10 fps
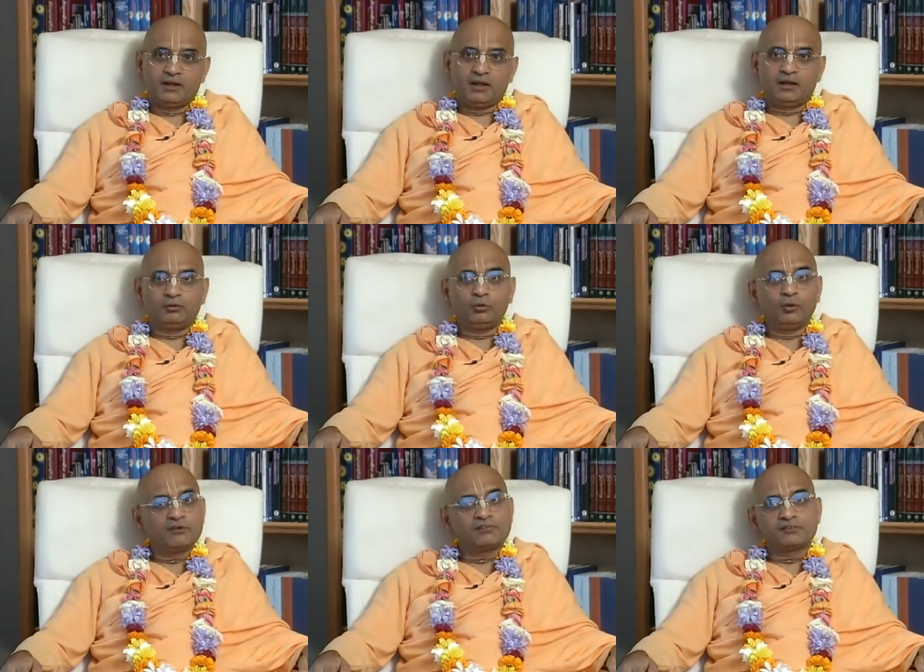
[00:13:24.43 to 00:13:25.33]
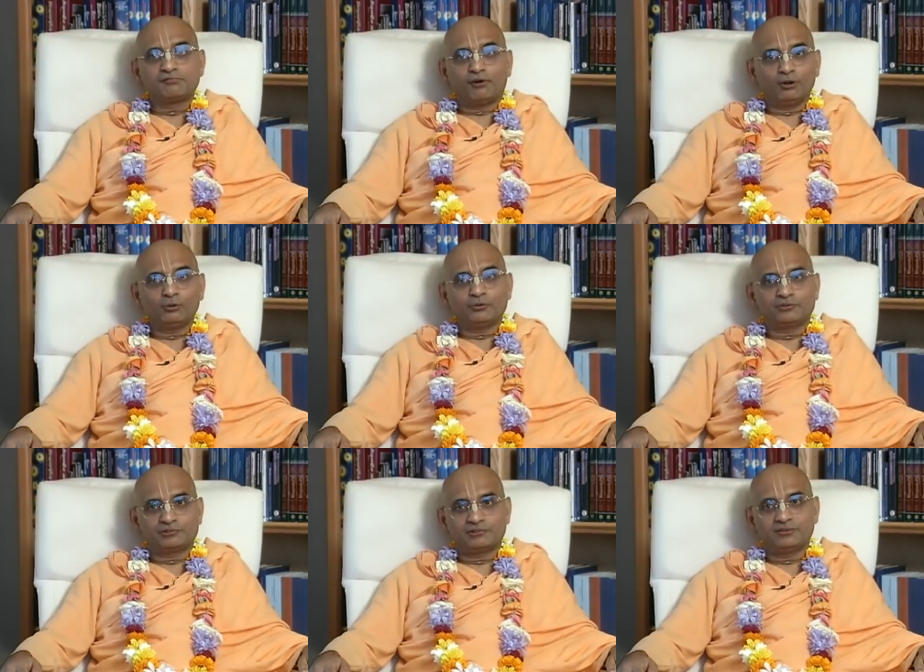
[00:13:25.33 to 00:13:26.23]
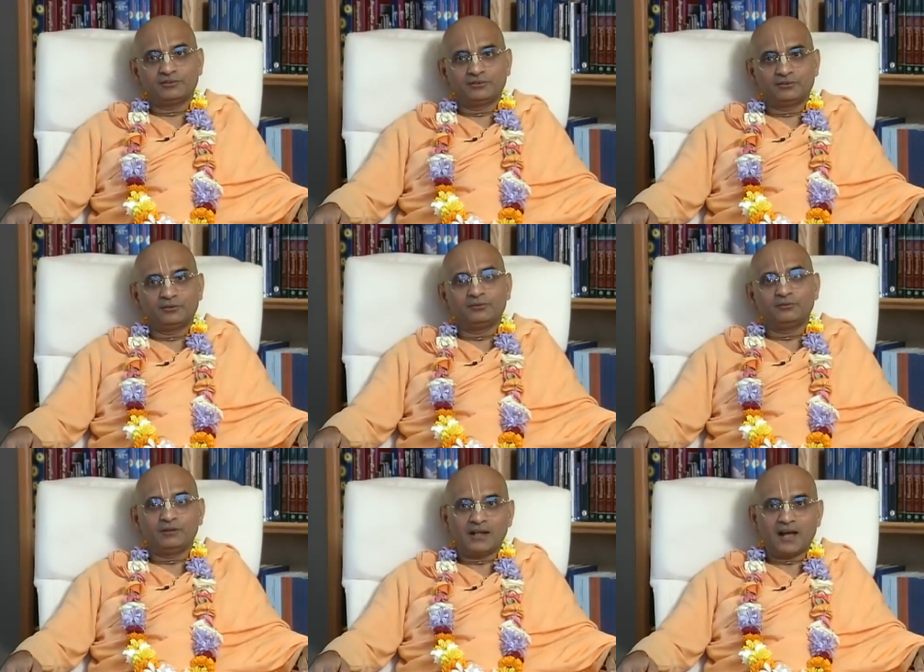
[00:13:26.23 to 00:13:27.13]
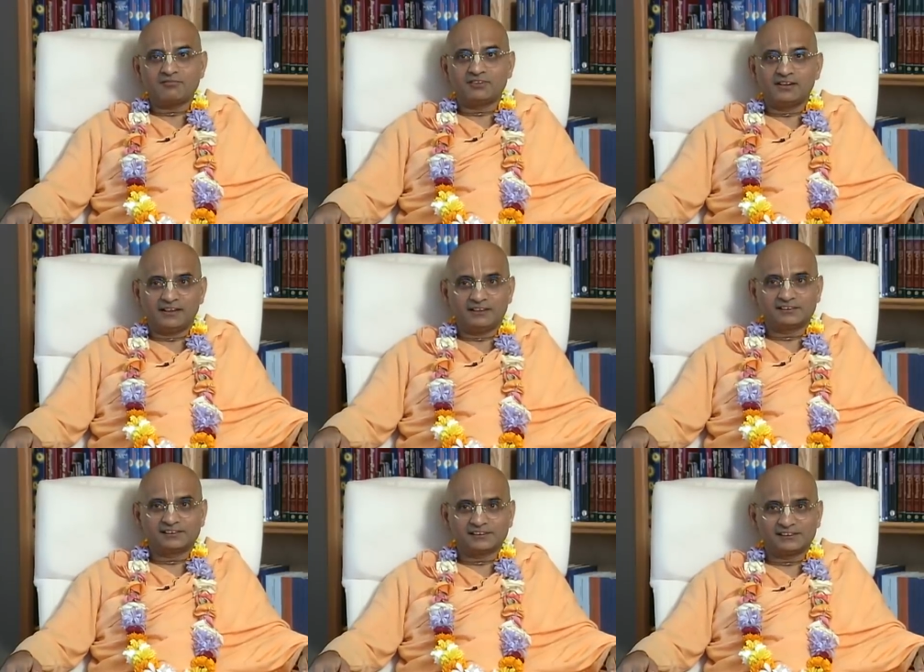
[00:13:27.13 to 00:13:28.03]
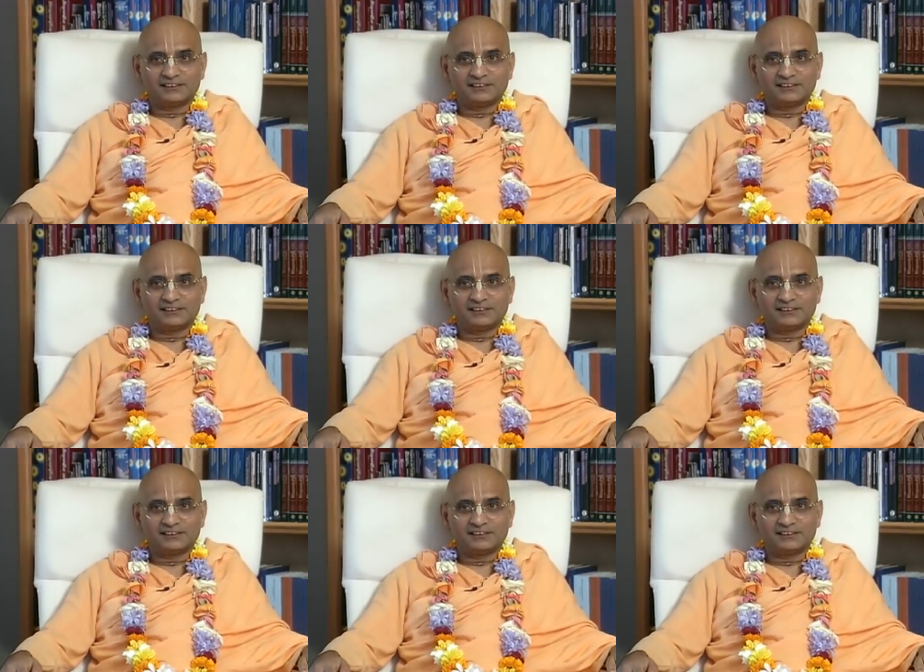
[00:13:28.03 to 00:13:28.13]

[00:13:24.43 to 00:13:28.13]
and whoever follows will have the legacy.